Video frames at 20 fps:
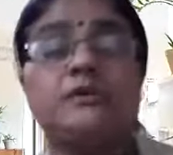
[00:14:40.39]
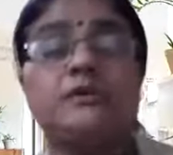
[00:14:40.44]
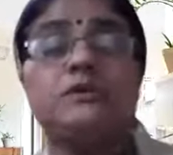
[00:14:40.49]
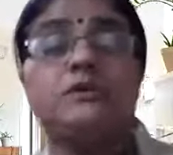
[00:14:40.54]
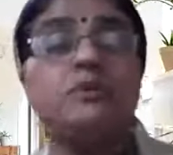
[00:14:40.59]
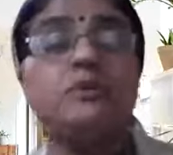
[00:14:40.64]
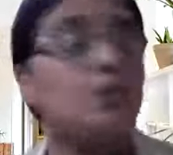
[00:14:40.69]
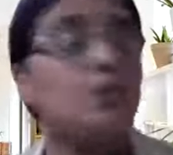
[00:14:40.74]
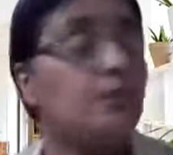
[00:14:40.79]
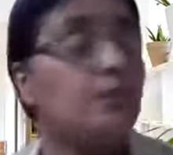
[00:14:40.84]

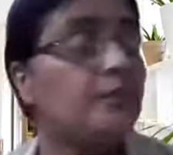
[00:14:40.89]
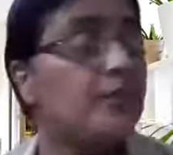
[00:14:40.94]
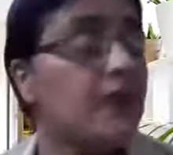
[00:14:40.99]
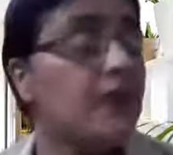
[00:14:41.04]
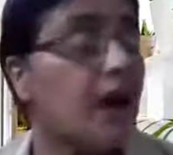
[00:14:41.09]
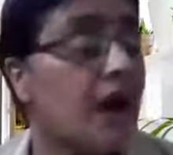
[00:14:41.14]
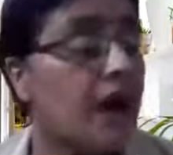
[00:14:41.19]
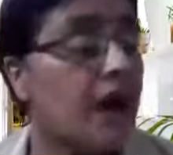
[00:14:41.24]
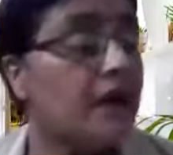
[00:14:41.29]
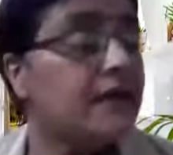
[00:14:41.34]
so
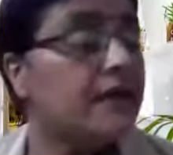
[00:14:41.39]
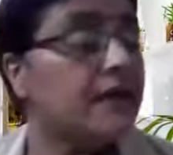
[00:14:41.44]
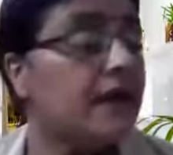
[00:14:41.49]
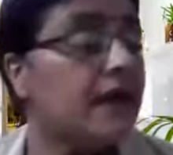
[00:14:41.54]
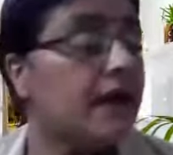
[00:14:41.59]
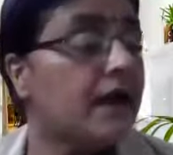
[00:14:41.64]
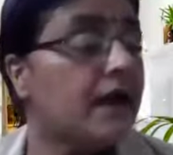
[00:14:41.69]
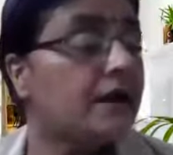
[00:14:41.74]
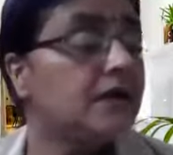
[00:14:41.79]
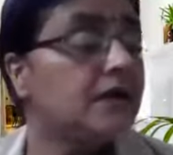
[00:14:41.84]
I
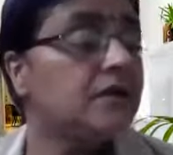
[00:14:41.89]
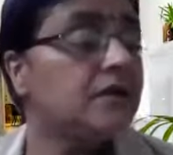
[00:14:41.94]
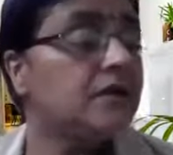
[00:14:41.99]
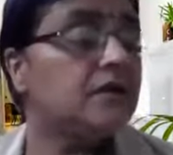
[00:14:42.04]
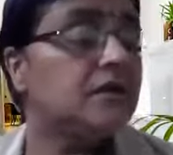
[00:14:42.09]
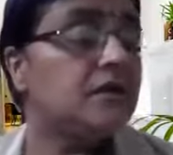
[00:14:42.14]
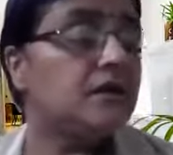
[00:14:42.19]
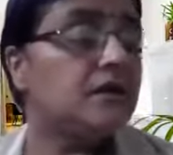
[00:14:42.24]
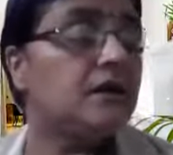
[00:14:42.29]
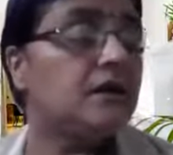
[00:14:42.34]
can
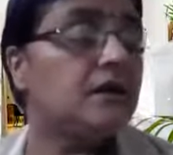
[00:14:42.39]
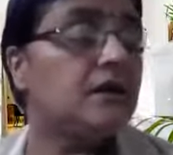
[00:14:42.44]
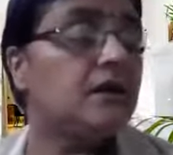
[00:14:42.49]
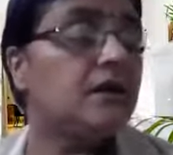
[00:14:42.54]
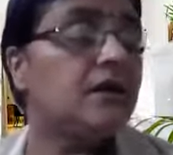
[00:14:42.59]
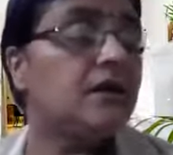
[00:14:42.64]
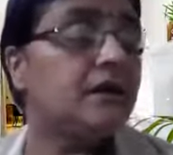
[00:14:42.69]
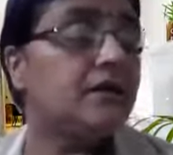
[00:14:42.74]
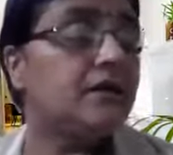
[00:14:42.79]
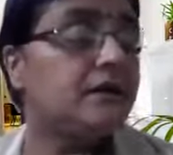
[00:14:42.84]

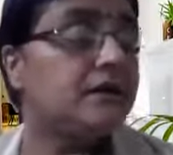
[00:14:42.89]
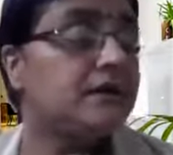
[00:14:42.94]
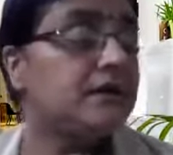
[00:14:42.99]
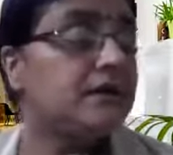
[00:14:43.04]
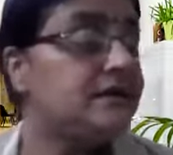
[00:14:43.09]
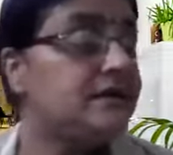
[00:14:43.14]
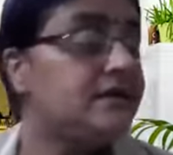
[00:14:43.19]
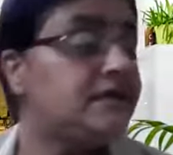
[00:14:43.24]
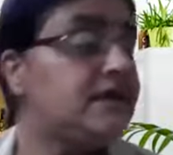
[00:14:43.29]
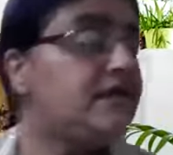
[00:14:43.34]

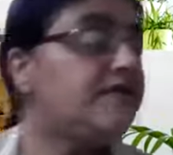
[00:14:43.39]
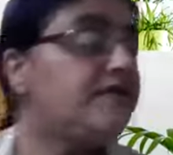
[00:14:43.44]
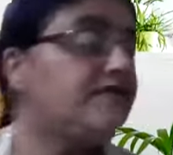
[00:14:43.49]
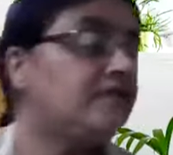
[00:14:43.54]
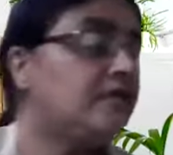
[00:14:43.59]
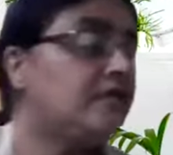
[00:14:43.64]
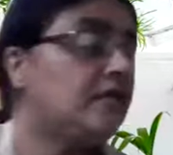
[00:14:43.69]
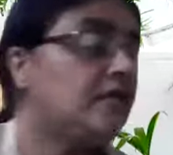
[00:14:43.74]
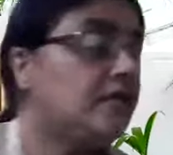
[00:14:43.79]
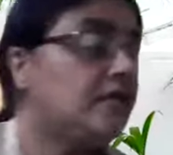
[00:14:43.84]
receive
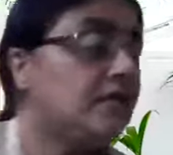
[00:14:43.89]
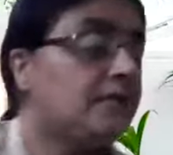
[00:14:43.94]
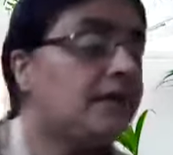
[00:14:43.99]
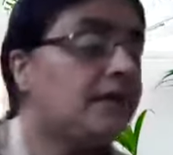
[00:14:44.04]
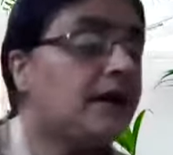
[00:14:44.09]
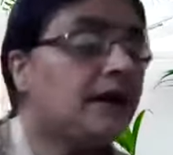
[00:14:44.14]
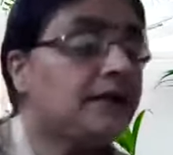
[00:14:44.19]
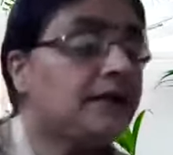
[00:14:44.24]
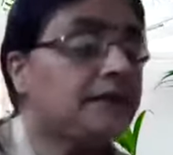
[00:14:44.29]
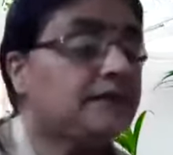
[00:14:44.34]

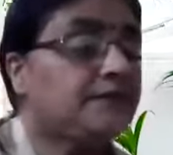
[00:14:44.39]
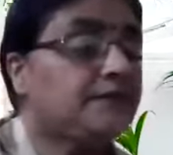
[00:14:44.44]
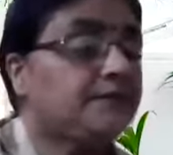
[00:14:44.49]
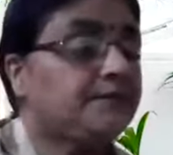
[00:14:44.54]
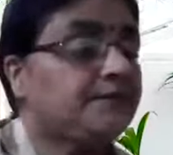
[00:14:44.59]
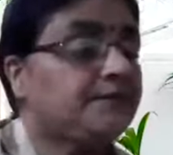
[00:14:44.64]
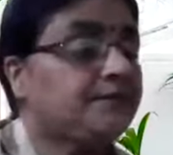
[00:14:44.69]
blood.